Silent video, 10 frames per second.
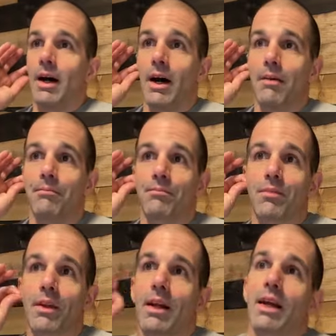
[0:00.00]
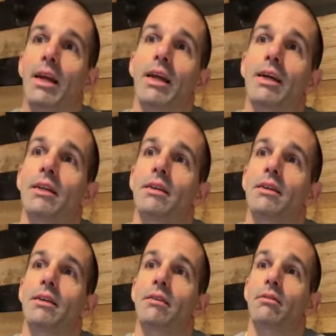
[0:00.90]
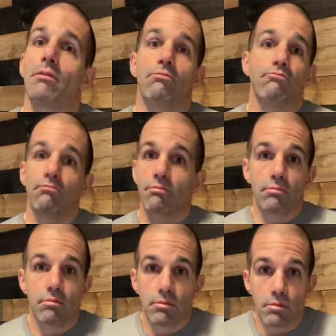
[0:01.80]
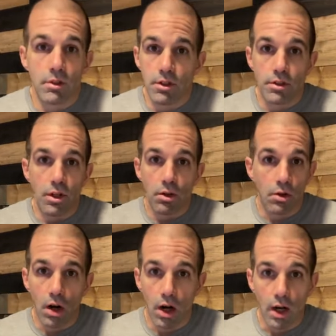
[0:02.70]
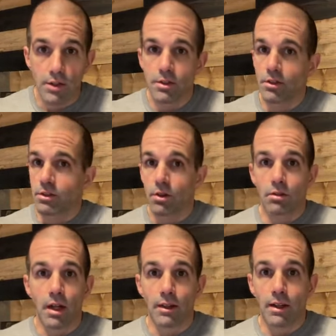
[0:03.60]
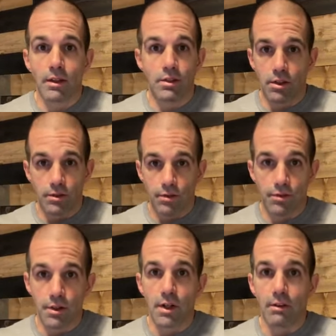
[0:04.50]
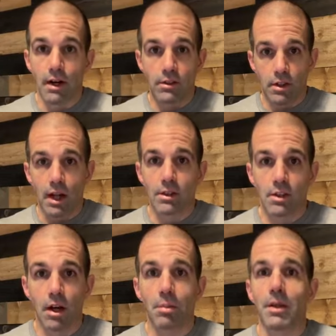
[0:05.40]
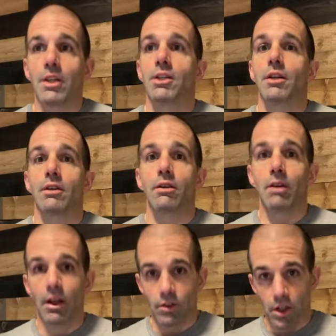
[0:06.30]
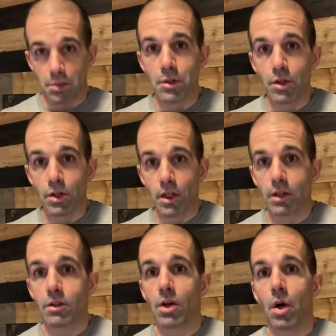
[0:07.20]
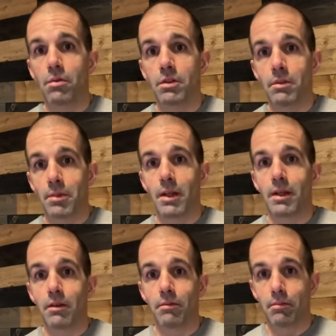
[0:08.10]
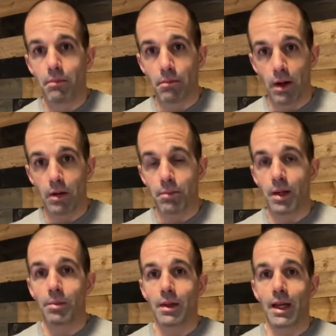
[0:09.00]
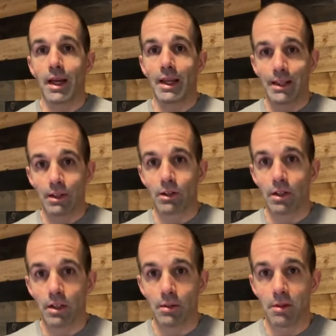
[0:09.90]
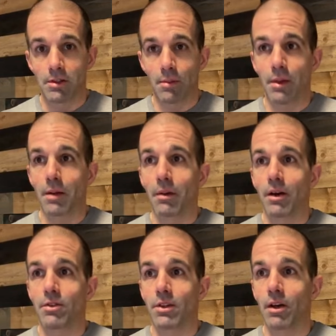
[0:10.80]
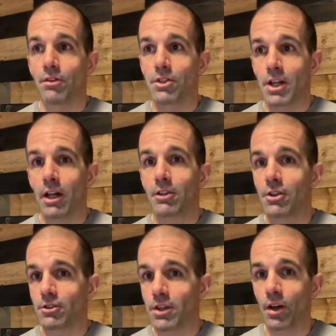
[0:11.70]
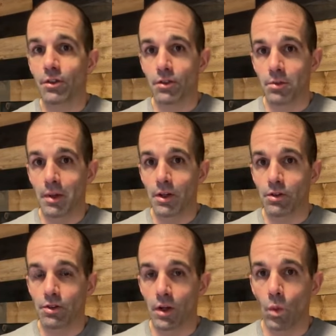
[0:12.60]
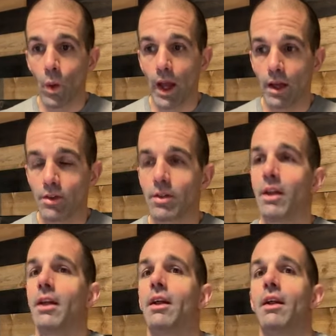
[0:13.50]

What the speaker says: And there's no cost, there's no nothing, it's just free, right? It's us helping each other as a community to hopefully be better people again and learn a little bit something about ourselves and challenge ourselves in some interesting ways